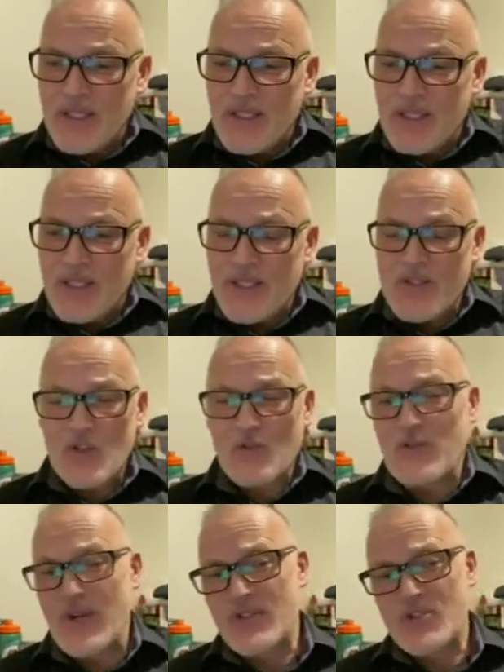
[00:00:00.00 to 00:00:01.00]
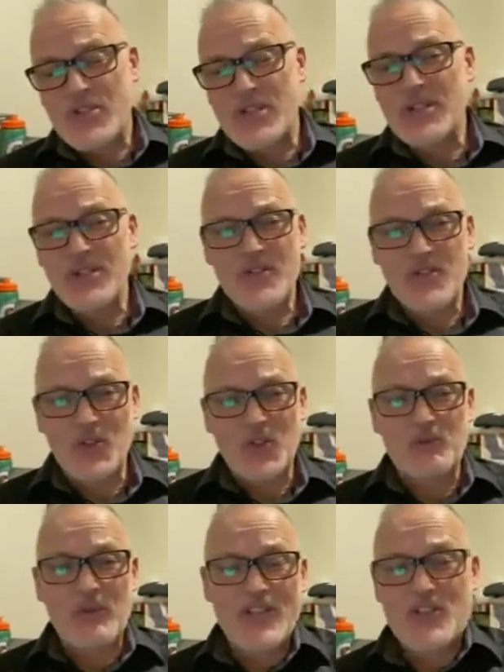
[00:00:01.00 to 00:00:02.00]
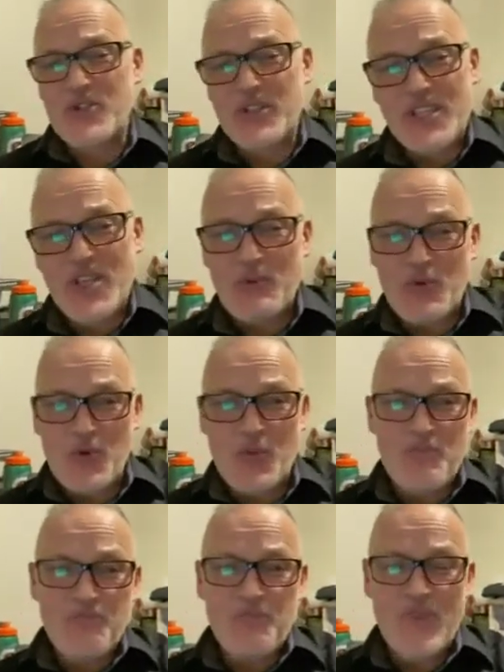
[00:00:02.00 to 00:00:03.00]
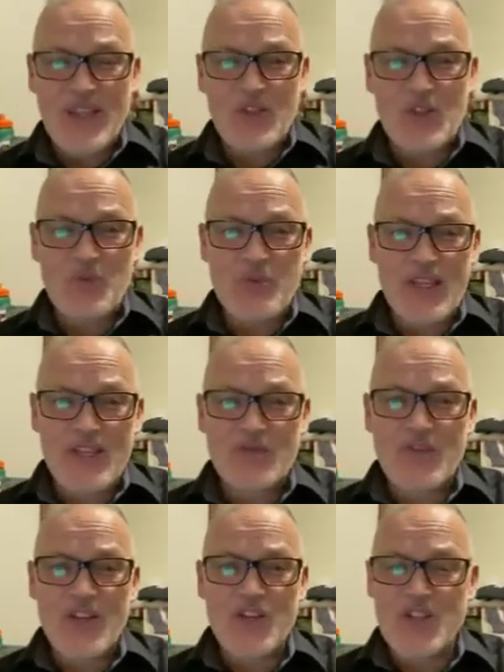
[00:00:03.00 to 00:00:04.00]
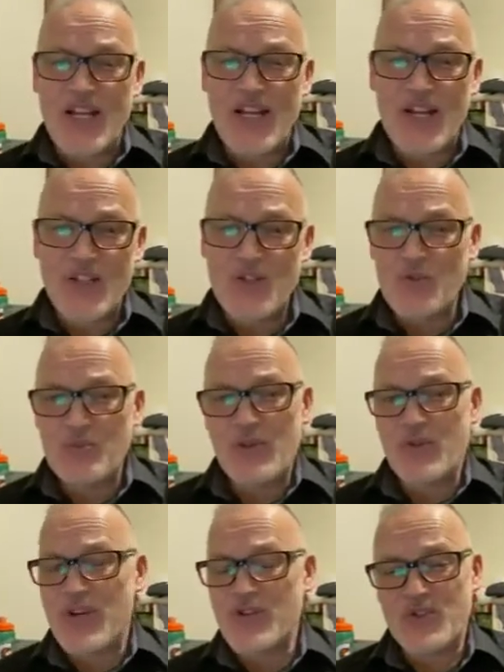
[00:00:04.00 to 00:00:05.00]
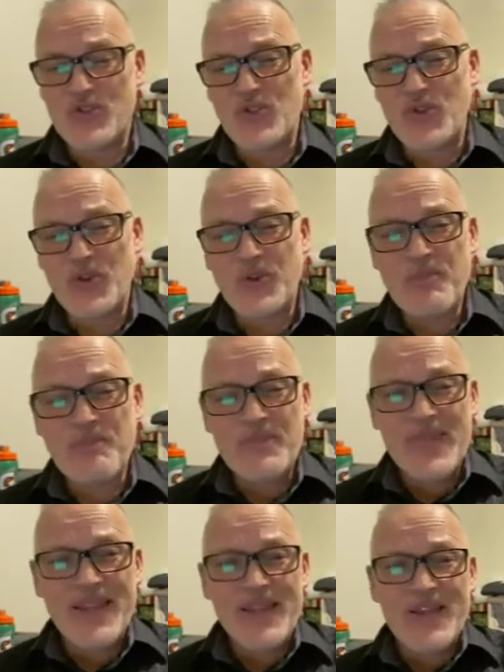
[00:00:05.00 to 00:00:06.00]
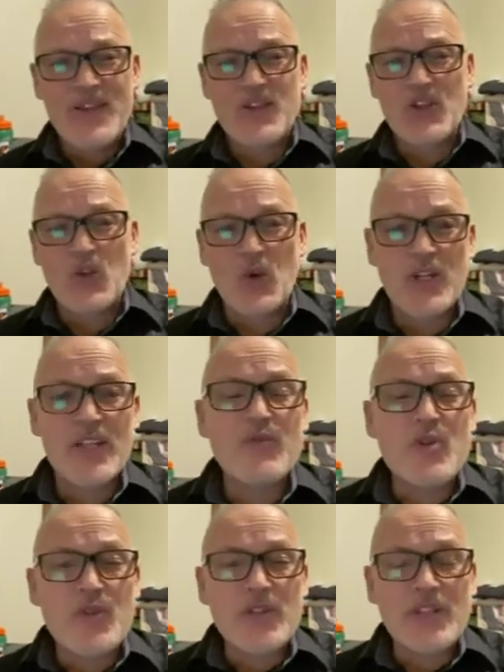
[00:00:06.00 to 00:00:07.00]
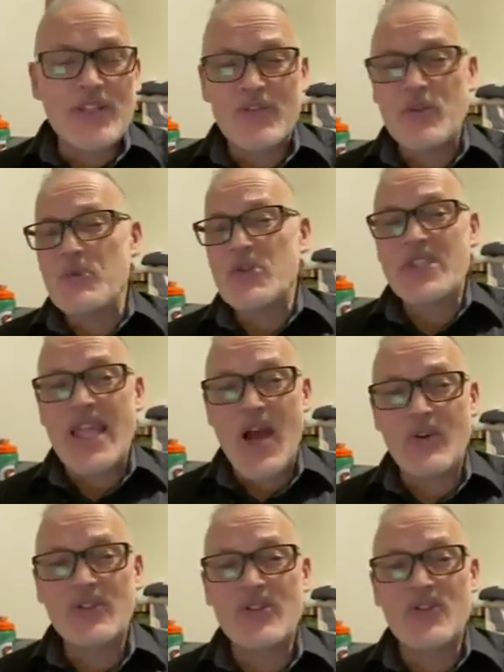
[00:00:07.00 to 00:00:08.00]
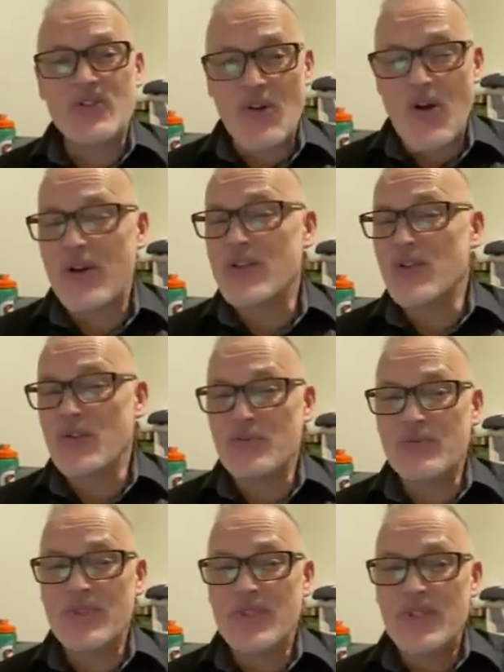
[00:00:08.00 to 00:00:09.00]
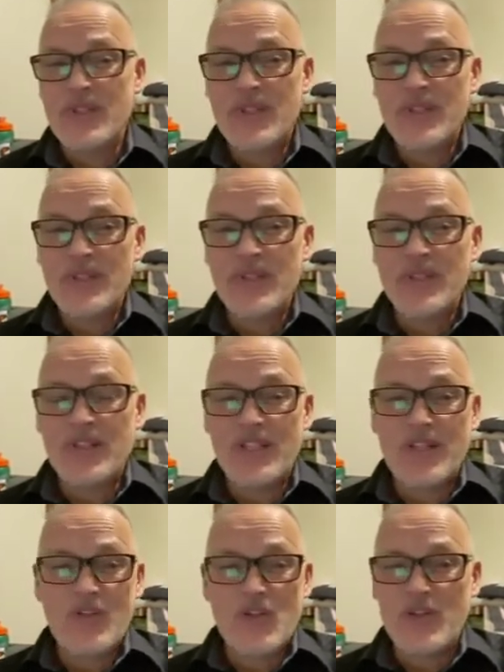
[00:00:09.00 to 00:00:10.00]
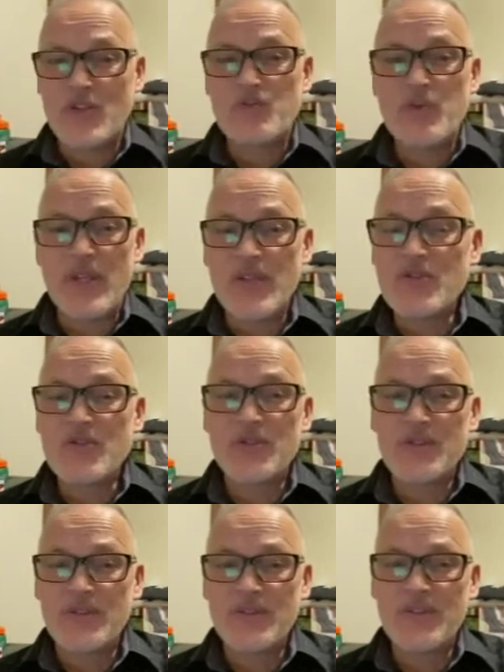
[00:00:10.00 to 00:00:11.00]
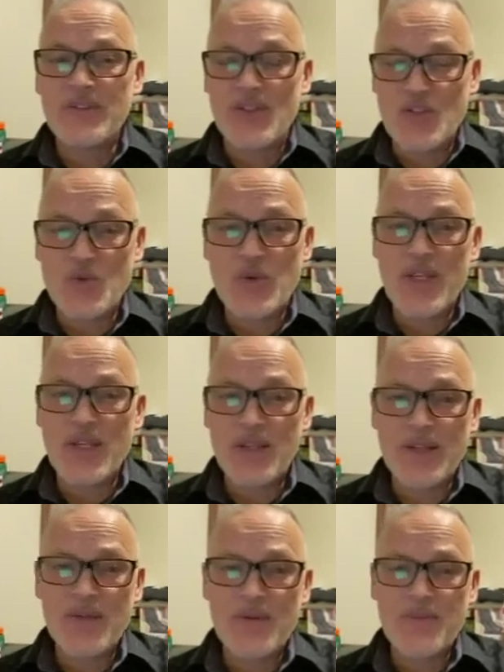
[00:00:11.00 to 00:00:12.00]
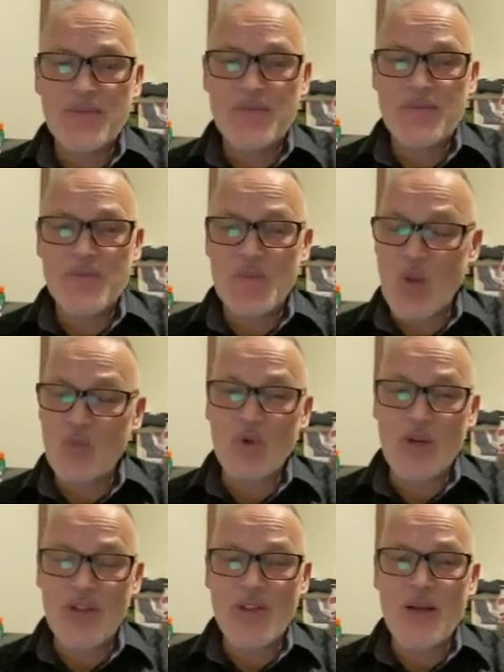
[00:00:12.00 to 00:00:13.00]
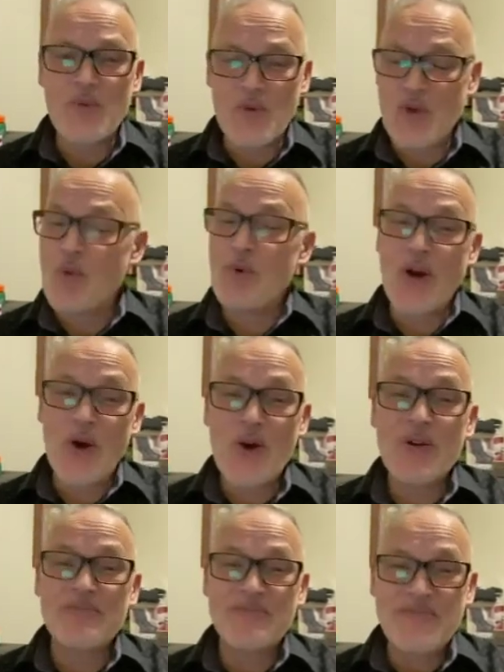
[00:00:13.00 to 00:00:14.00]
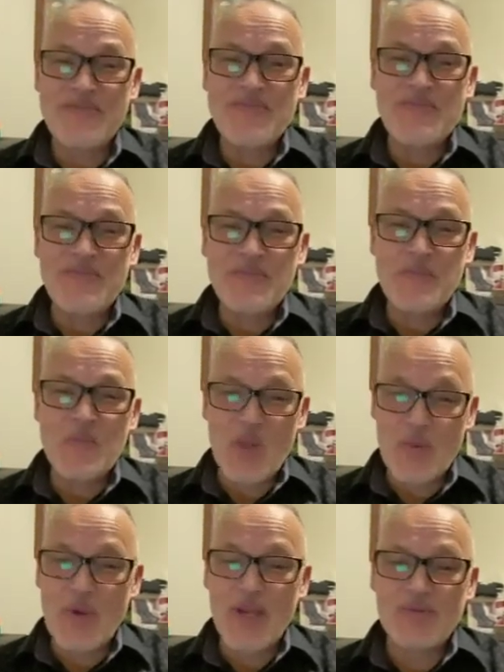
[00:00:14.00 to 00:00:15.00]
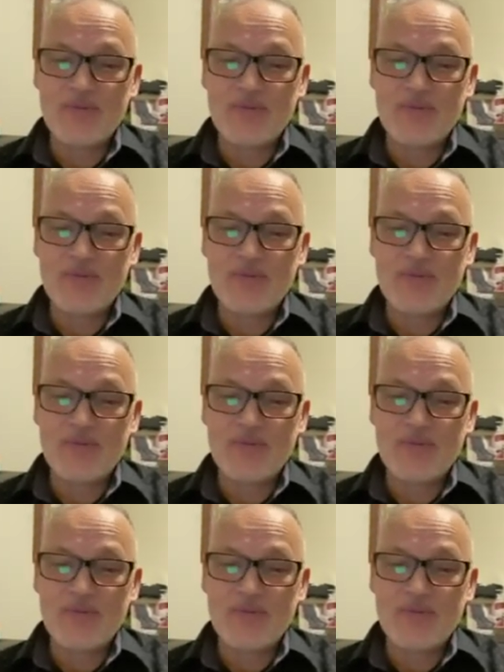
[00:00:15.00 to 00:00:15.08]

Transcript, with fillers: And so, friends, the Lord bless you and keep you. The Lord make his face shine on you and be gracious to you. The Lord lift up his countenance on you and give you his peace this week. I pray that with all my heart. Amen.